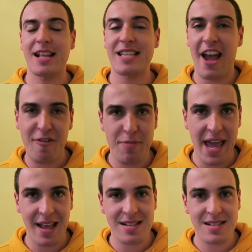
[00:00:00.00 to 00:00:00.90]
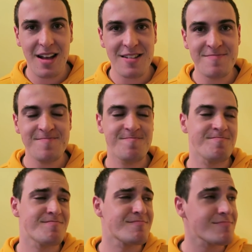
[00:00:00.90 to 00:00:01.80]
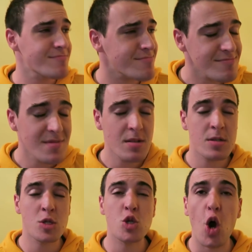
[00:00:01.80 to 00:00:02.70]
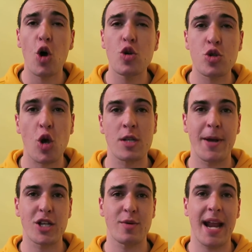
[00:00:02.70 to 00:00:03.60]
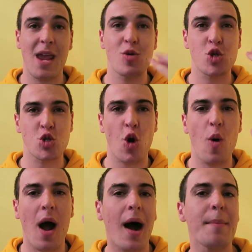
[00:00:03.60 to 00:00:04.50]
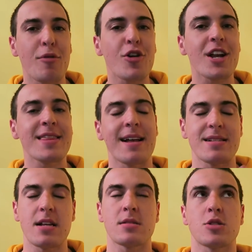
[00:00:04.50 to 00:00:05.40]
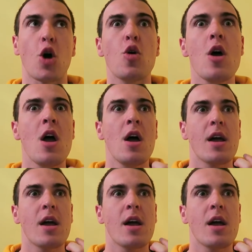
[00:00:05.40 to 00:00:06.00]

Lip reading: it's FP's son. So, so special. And he was so heartbroken. That scene is so